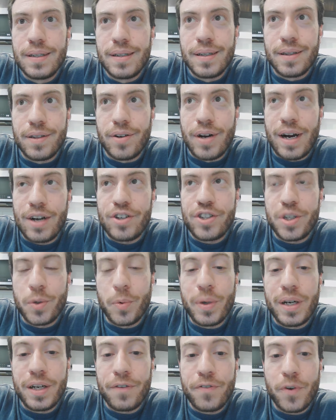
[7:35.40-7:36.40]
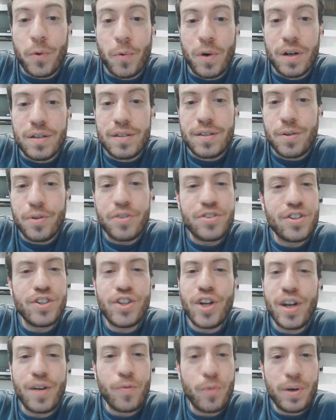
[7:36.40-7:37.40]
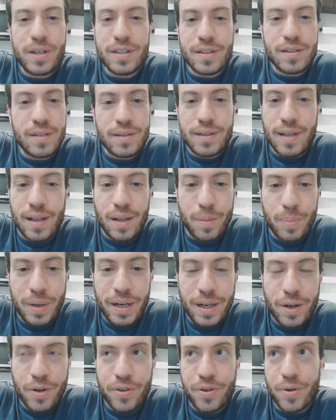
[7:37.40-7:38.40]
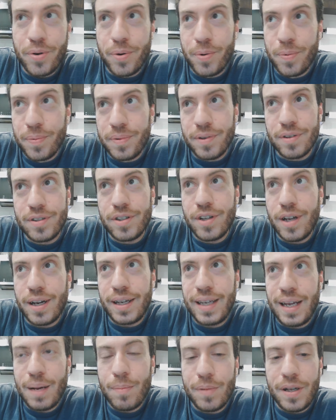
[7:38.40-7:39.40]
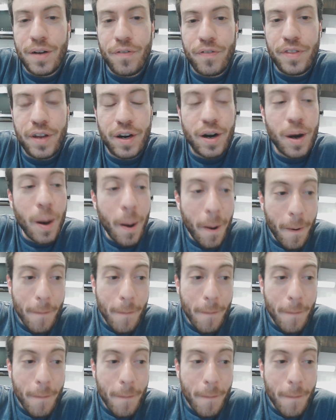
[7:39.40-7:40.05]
they're actually winning for once. So there's a lot of reason to celebrate, although there's a lot of game left there.